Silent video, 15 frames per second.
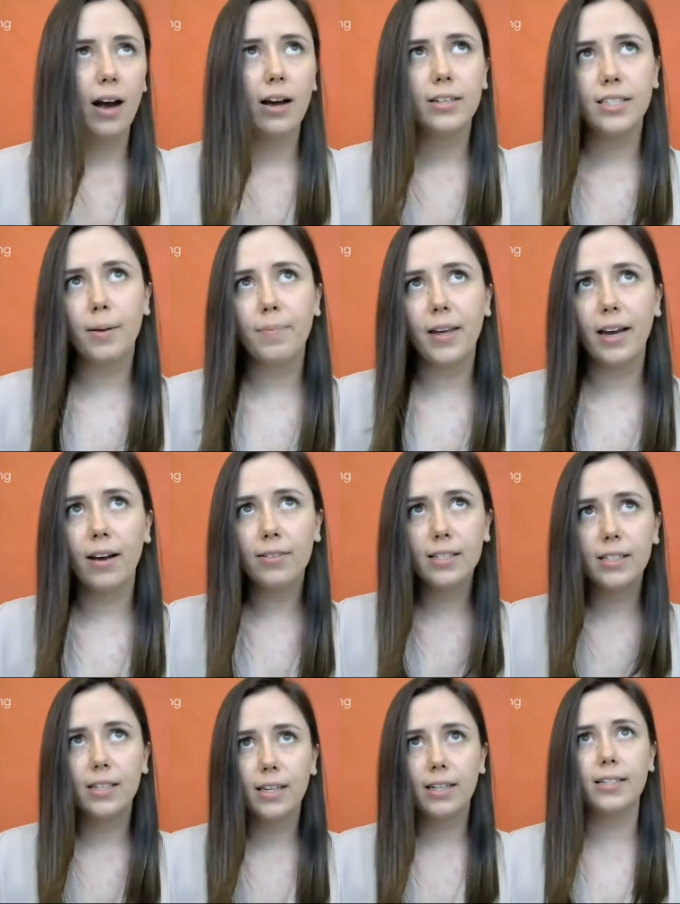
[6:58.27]
Something
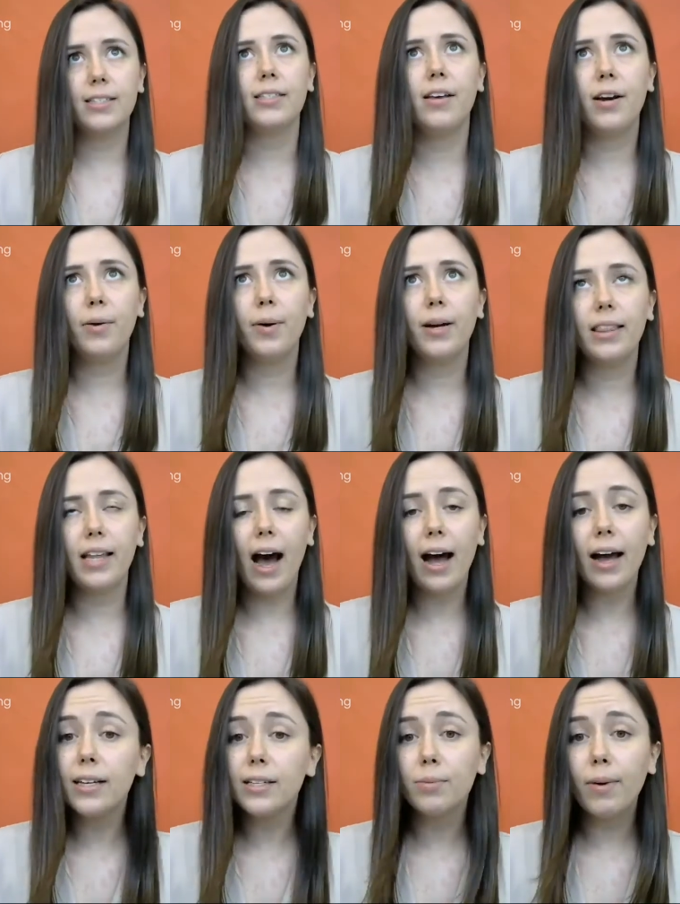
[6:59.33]
else to consider with
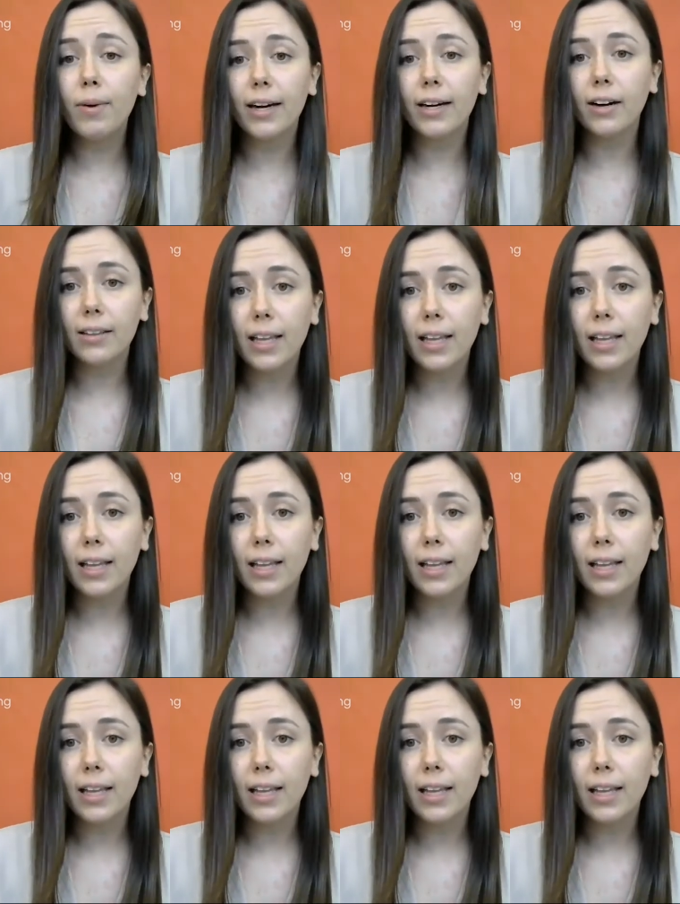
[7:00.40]
that is where you're